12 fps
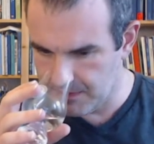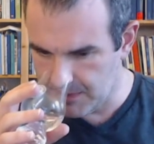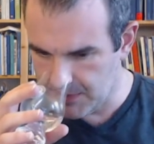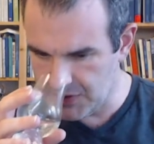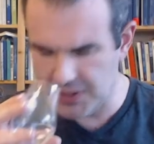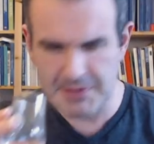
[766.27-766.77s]

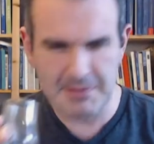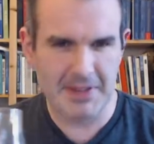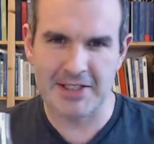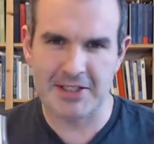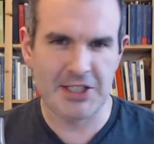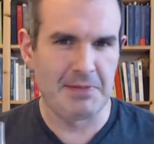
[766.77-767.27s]
just some
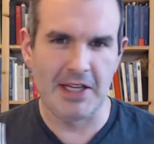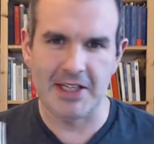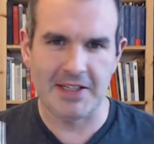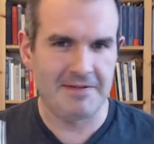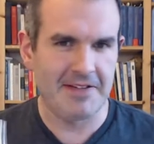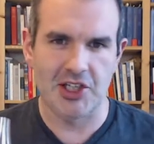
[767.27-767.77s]
like
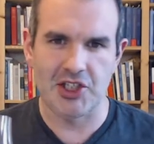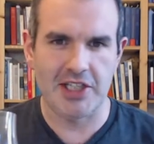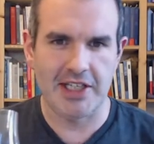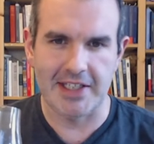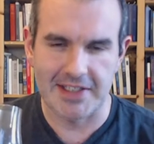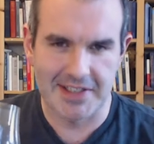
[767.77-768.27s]
smelly feet
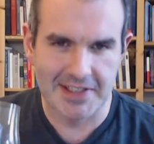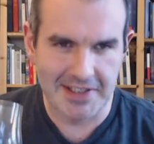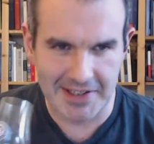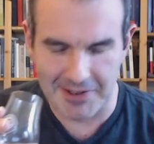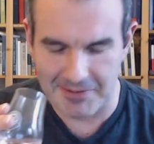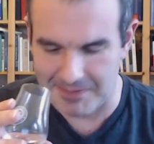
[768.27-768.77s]
cheese.
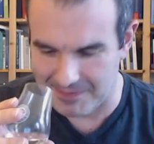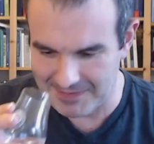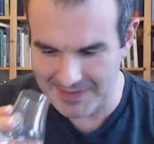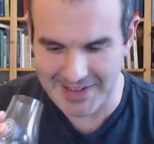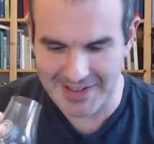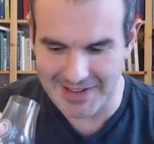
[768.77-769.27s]

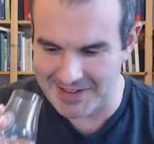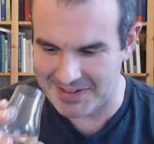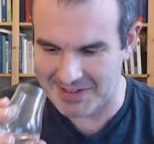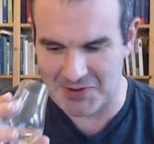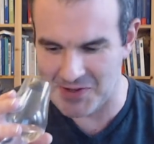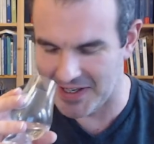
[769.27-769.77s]
This
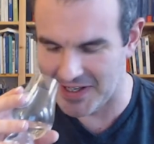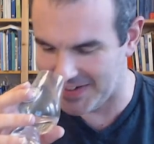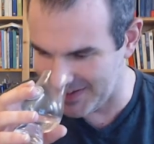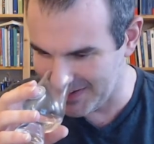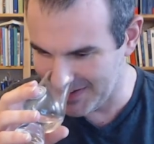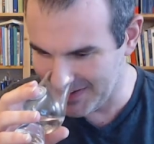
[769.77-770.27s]
is great.
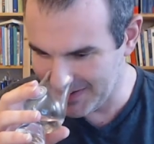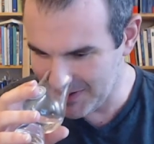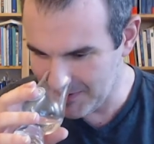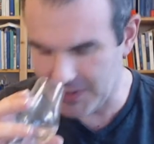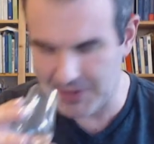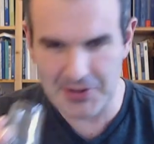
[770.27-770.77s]

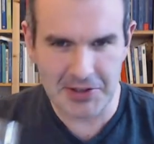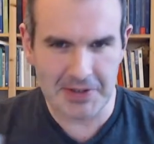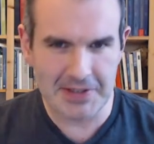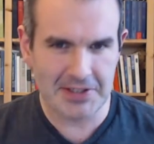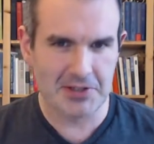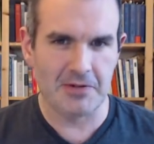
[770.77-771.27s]
But there's also
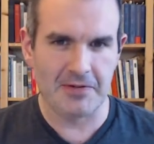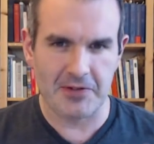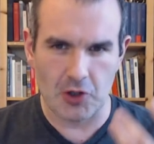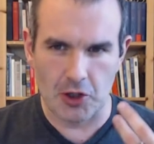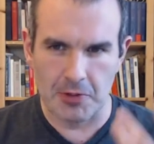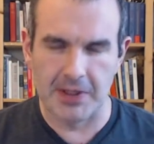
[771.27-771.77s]
this sort of
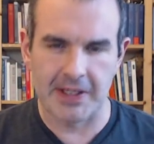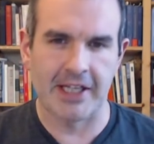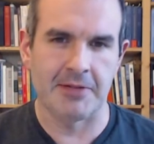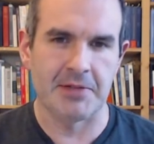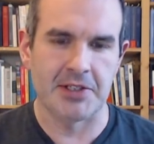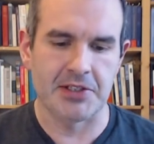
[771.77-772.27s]
herbal
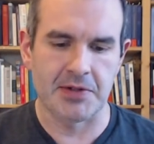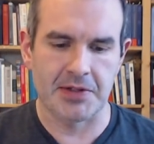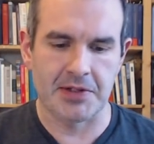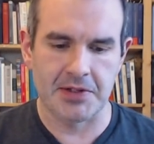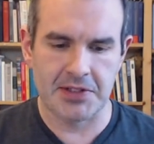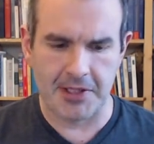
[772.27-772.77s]
element to it.
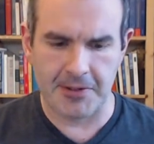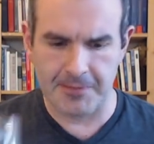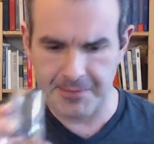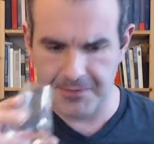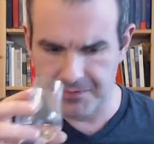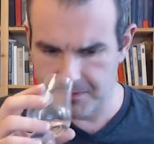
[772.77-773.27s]
There's
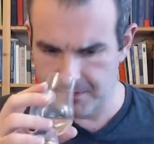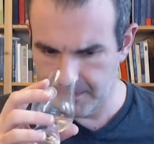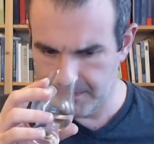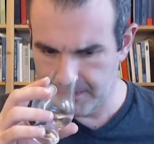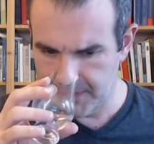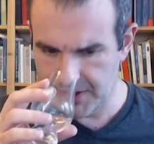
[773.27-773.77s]
some
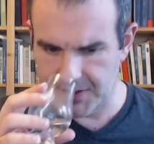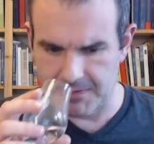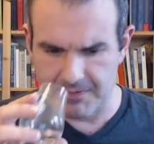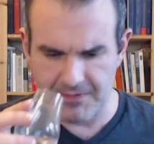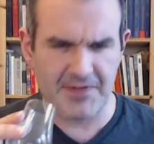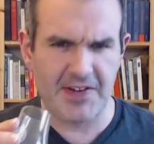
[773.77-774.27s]

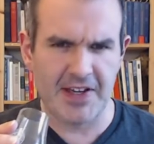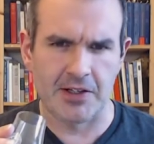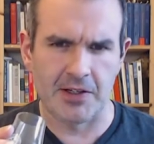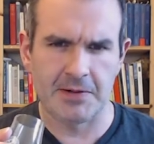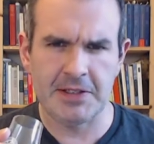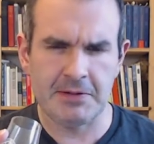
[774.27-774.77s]

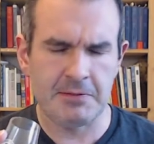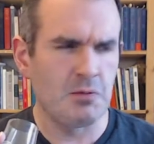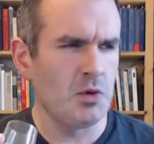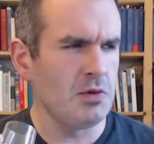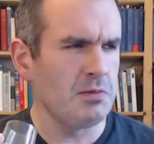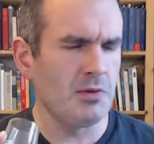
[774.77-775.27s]
fennel,
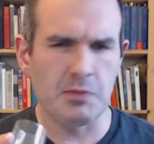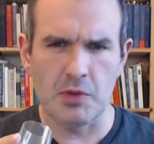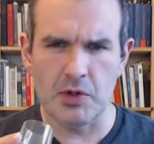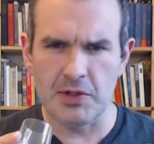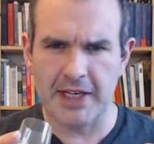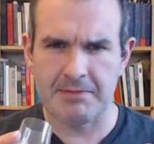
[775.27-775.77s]

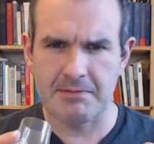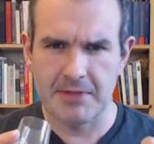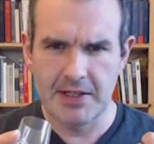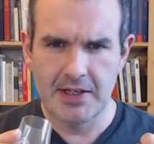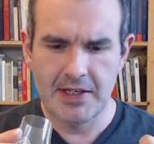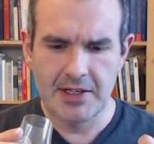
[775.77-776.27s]

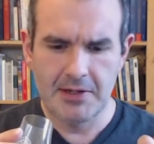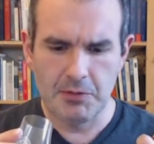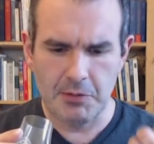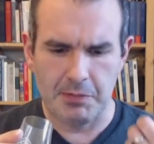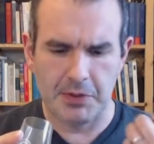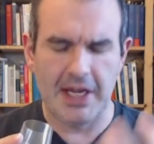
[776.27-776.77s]

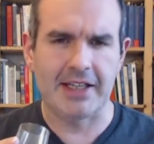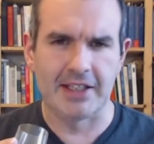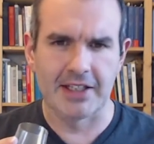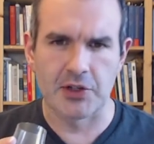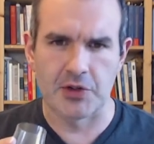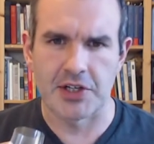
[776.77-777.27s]
more black
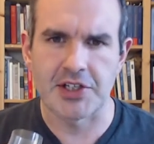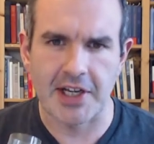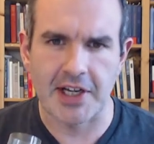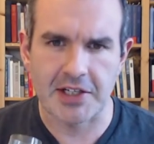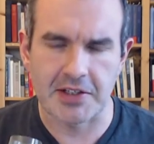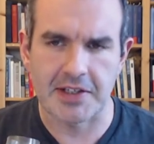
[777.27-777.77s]
licorice
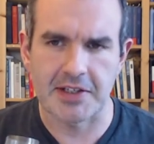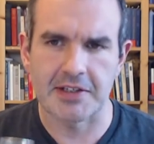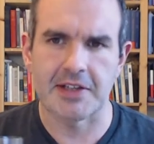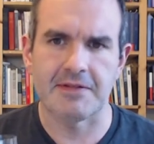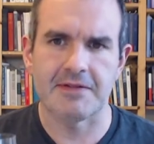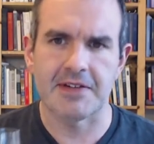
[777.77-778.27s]
actually
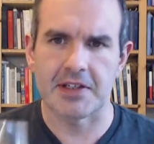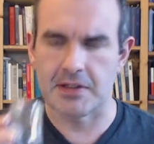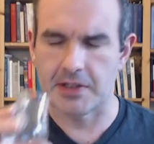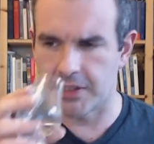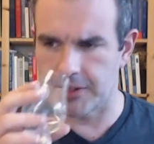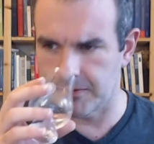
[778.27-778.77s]
than
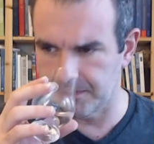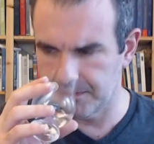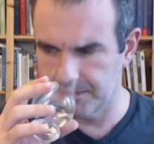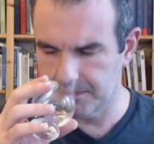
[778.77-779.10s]
fennel.